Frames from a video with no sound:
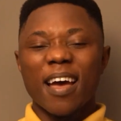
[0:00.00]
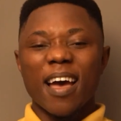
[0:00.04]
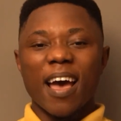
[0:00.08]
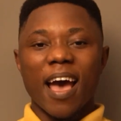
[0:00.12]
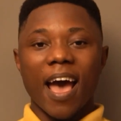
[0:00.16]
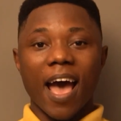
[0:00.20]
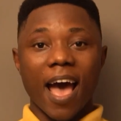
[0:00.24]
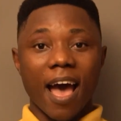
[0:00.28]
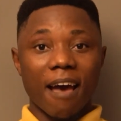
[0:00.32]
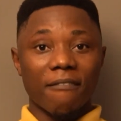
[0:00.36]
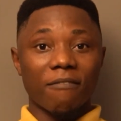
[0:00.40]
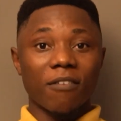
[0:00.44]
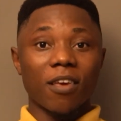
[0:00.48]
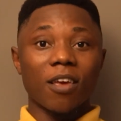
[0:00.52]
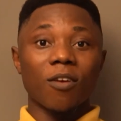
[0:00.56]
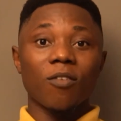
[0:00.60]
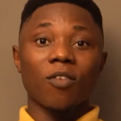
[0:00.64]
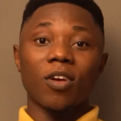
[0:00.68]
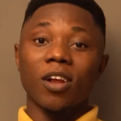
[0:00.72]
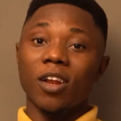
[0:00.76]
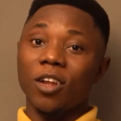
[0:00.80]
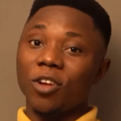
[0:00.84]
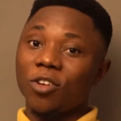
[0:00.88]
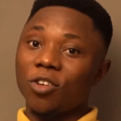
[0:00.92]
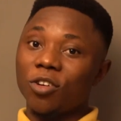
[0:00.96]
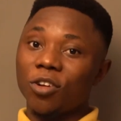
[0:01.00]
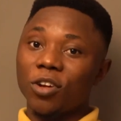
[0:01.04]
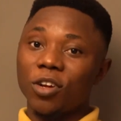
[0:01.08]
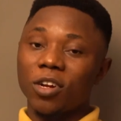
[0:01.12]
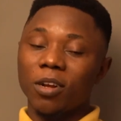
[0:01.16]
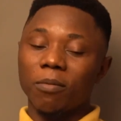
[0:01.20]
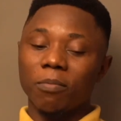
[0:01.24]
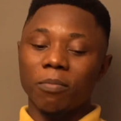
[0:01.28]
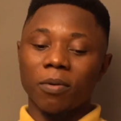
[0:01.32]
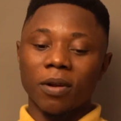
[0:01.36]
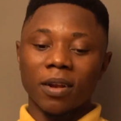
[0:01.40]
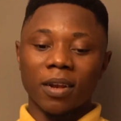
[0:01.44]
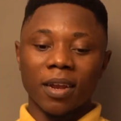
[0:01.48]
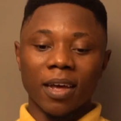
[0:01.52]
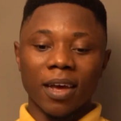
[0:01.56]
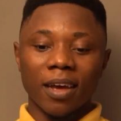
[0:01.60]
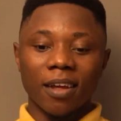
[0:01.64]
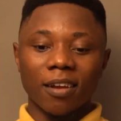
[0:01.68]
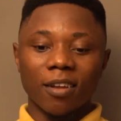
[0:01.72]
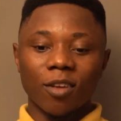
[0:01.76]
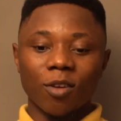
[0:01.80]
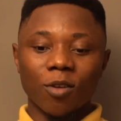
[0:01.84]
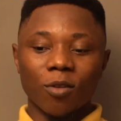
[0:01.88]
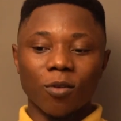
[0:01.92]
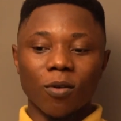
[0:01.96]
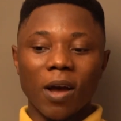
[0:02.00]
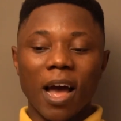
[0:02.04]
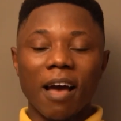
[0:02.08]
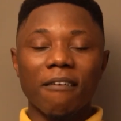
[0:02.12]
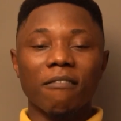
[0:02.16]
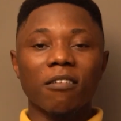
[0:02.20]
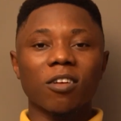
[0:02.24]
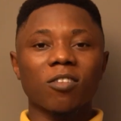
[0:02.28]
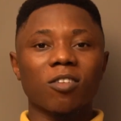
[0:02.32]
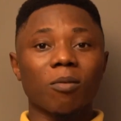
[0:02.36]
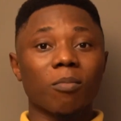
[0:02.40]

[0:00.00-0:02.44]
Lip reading: I have a relationship. But then having